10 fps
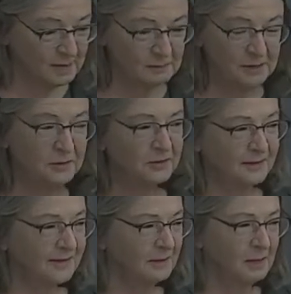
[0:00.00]
How am I doing
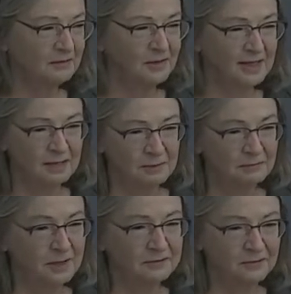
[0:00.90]
on time? I feel like I've
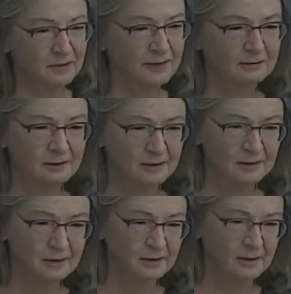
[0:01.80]
been reading forever.
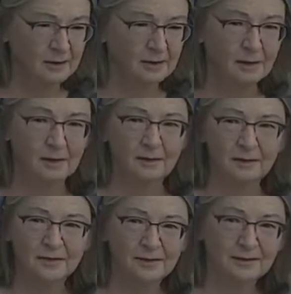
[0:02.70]

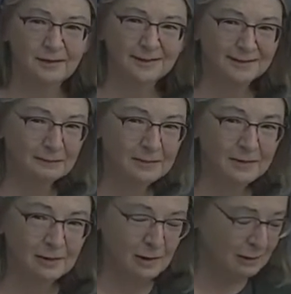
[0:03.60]
Still got some
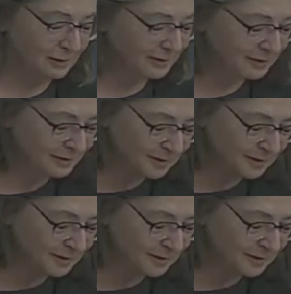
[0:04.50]
to go.